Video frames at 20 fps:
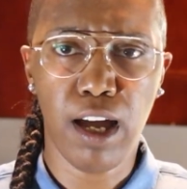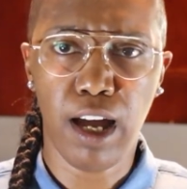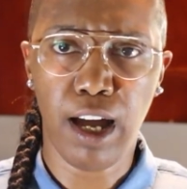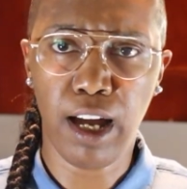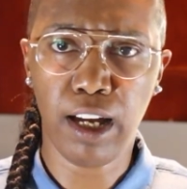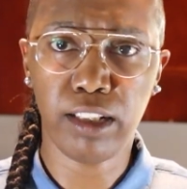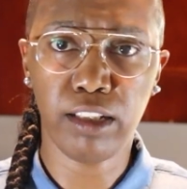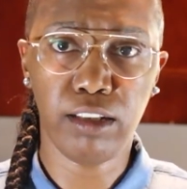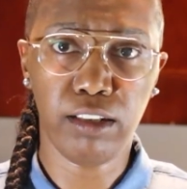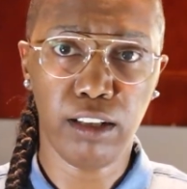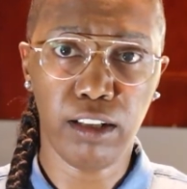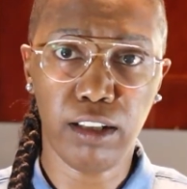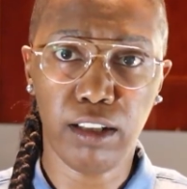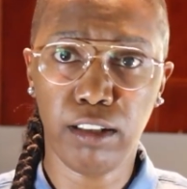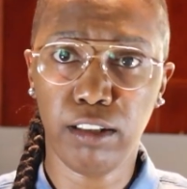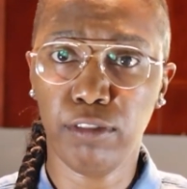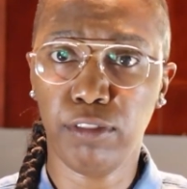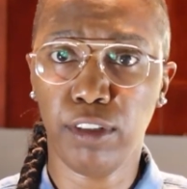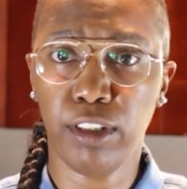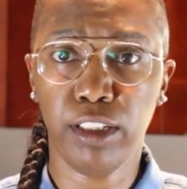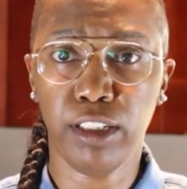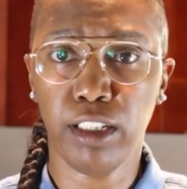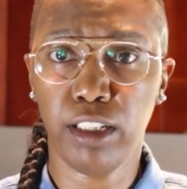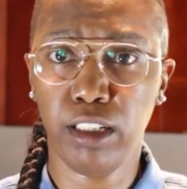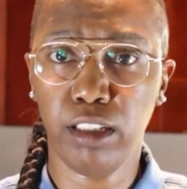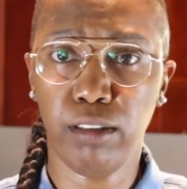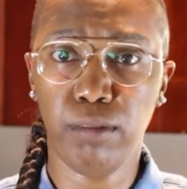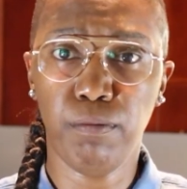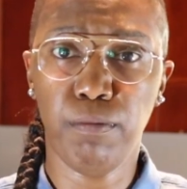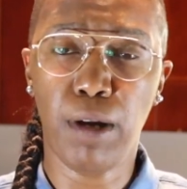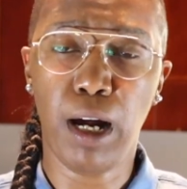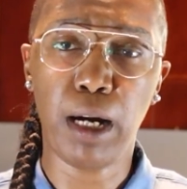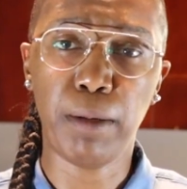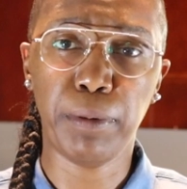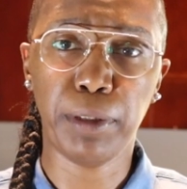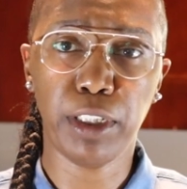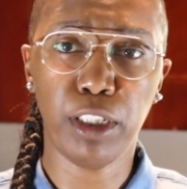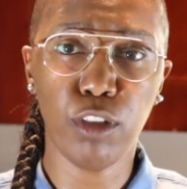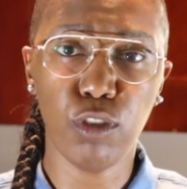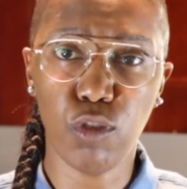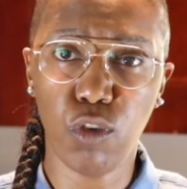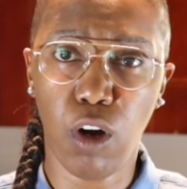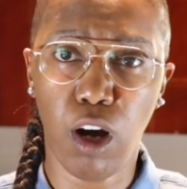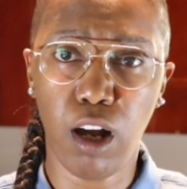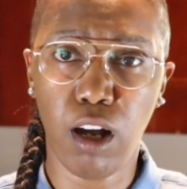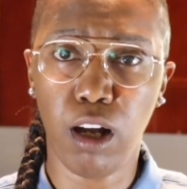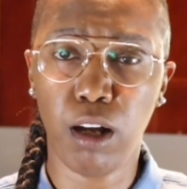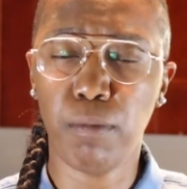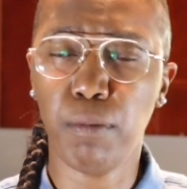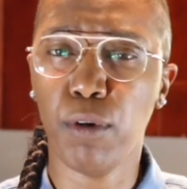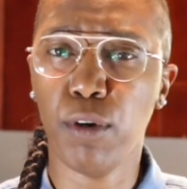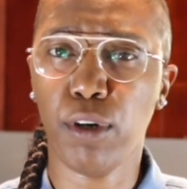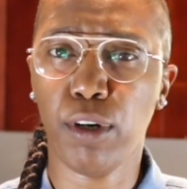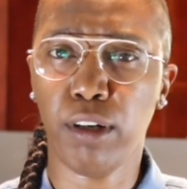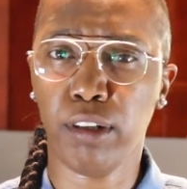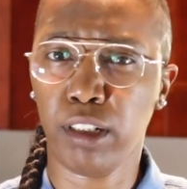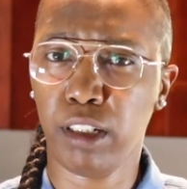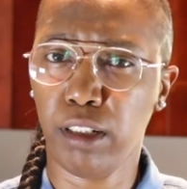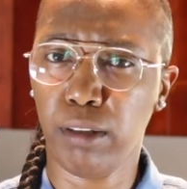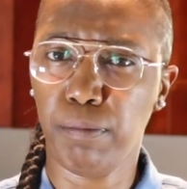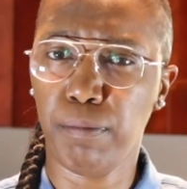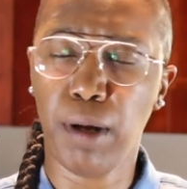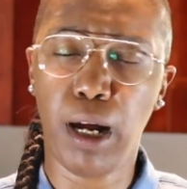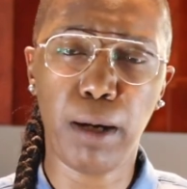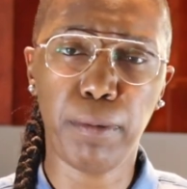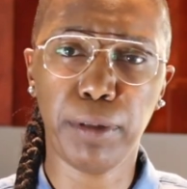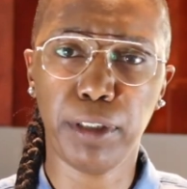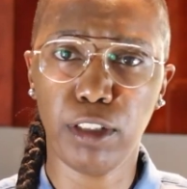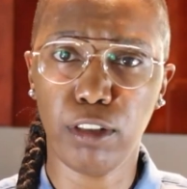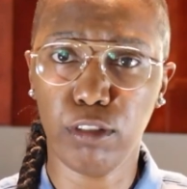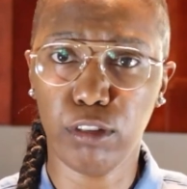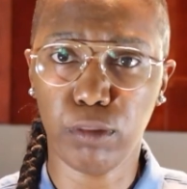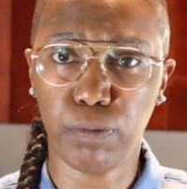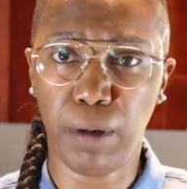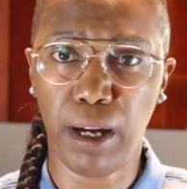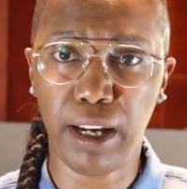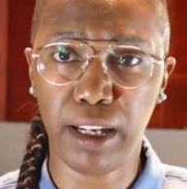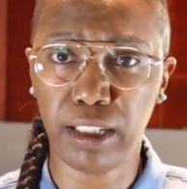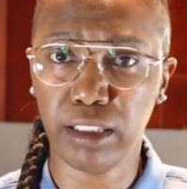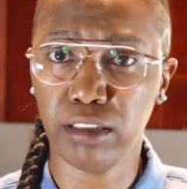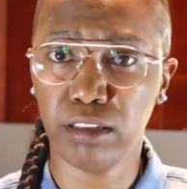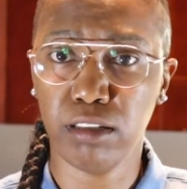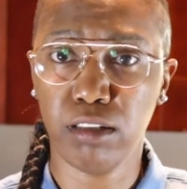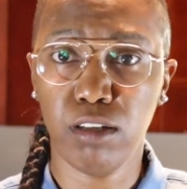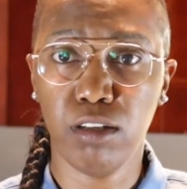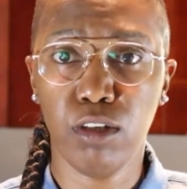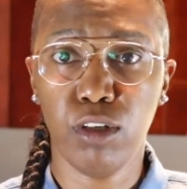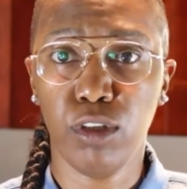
I love a good barbecue rub or a good barbecue spice.